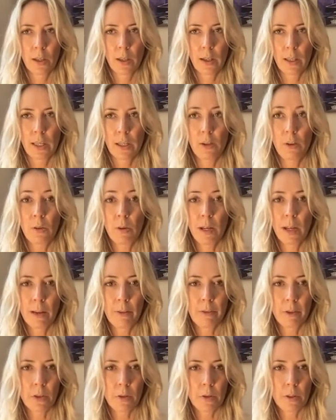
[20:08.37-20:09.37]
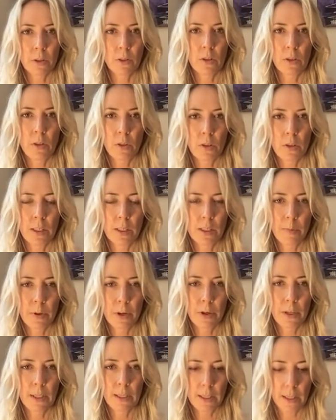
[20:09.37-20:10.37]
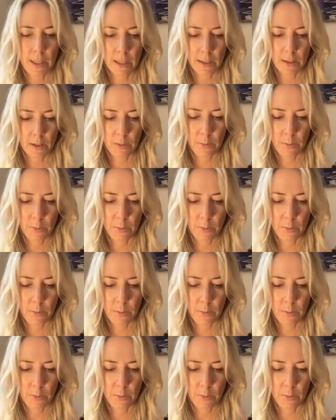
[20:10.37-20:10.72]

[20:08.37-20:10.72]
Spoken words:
that you love who's experiencing